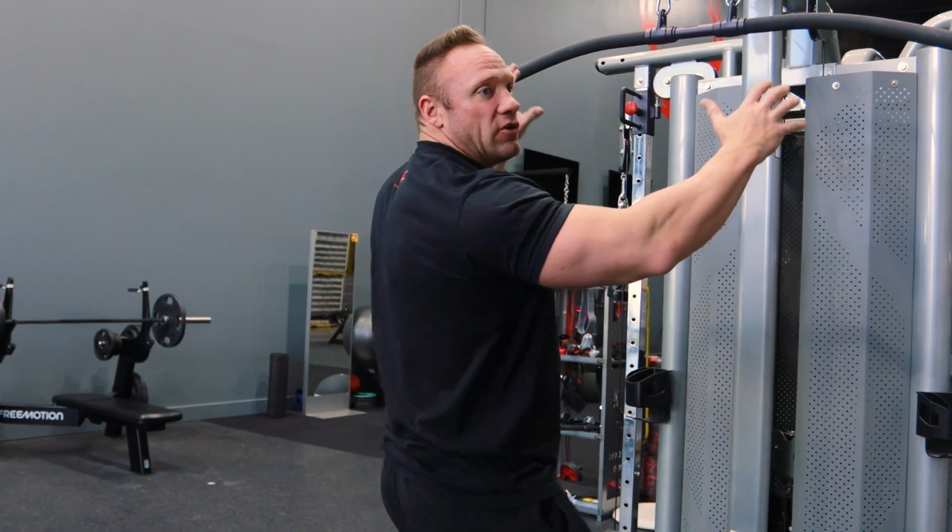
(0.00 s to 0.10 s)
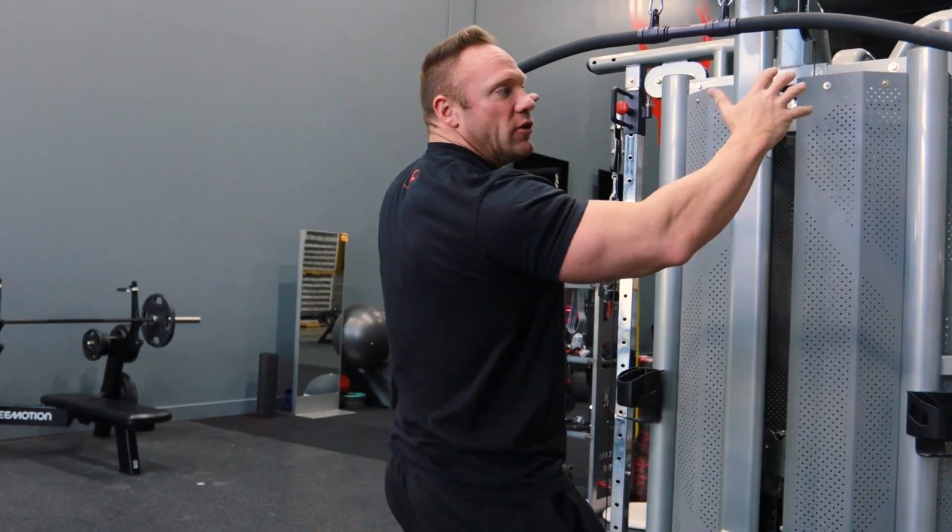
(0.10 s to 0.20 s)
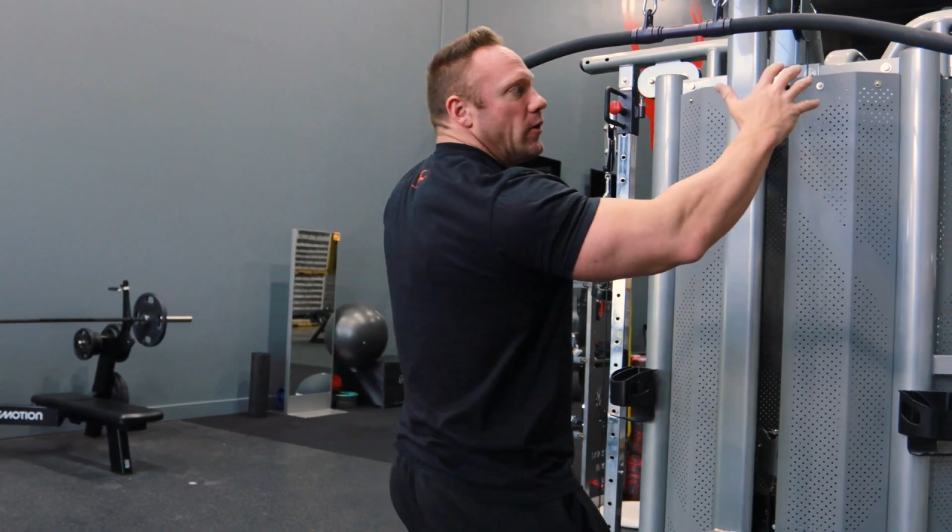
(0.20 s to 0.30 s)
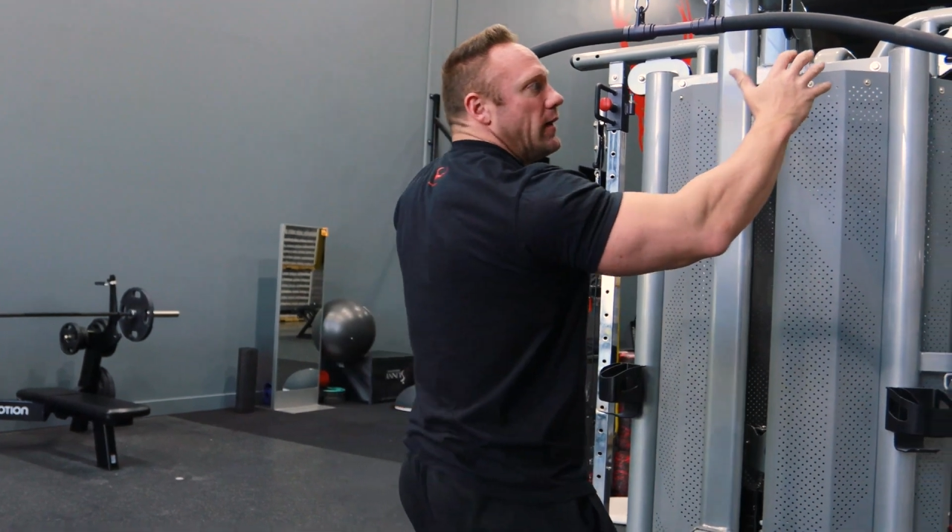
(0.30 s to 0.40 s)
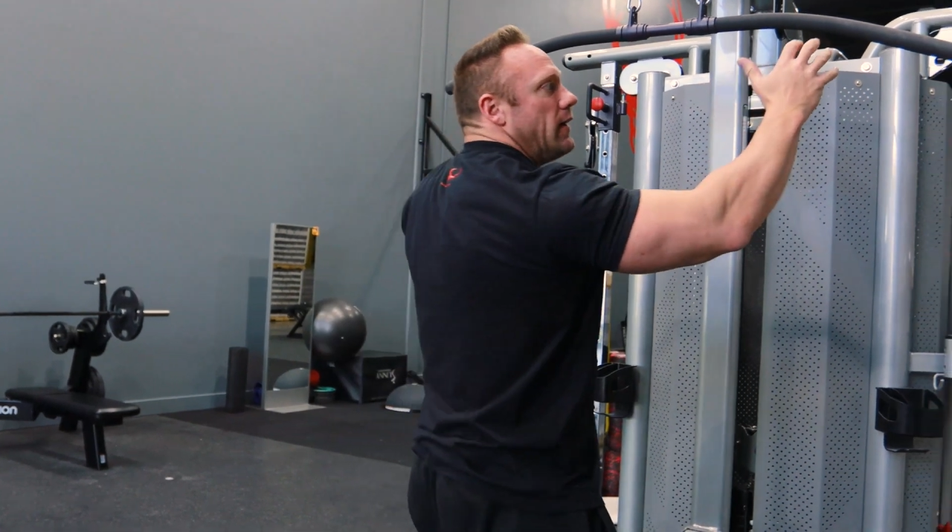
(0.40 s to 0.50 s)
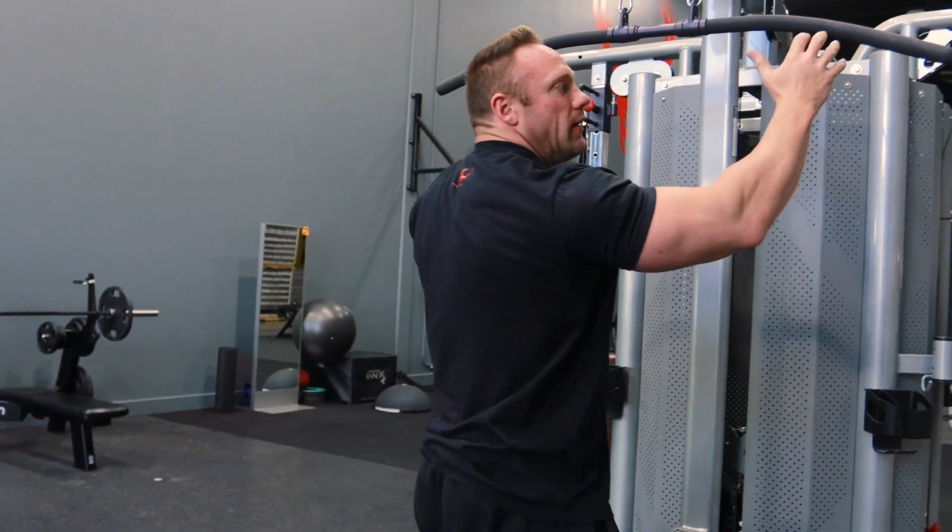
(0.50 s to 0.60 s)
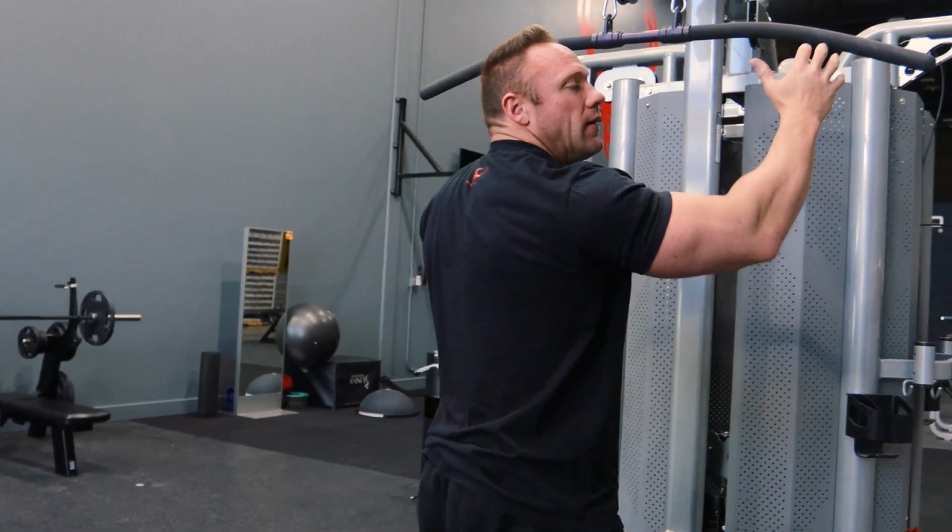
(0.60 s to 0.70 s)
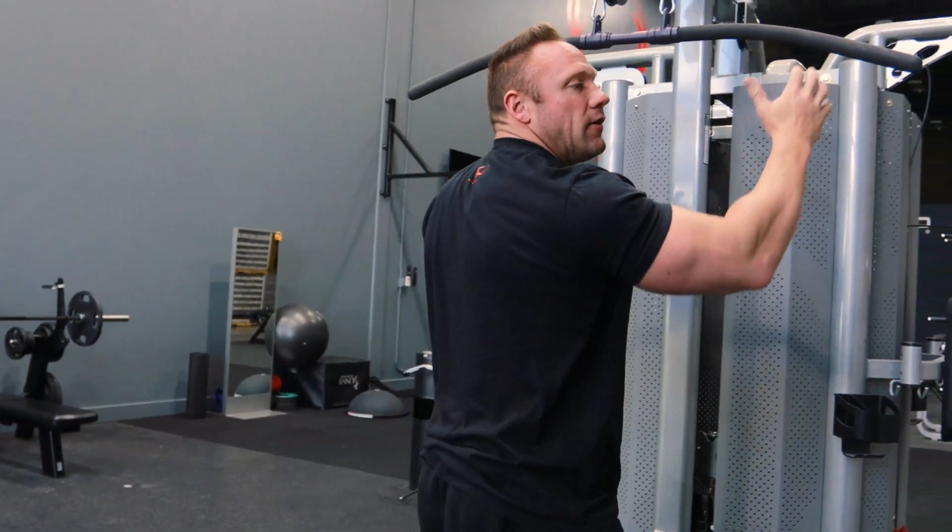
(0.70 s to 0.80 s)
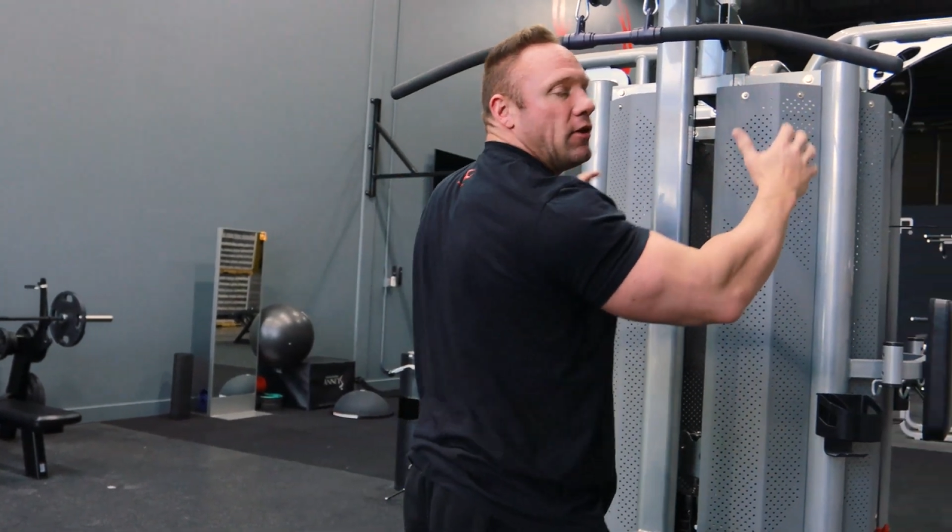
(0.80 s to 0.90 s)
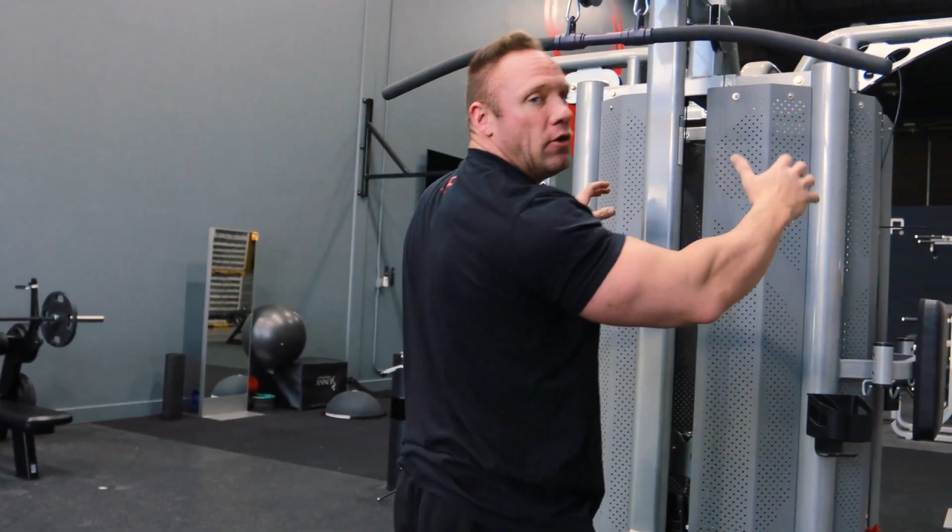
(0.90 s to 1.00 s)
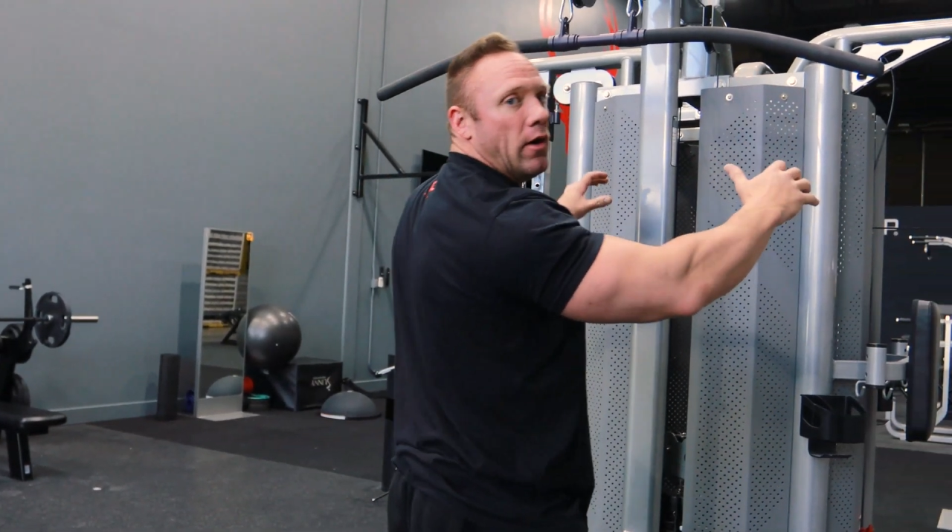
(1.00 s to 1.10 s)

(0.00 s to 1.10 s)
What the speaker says: you're doing the